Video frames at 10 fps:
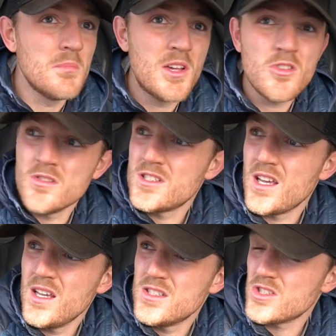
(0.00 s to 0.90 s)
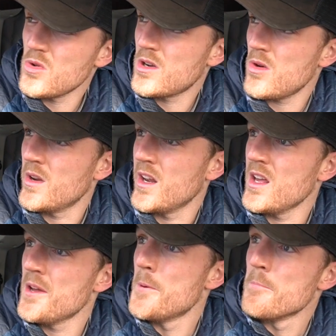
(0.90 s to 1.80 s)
because it's so cold in here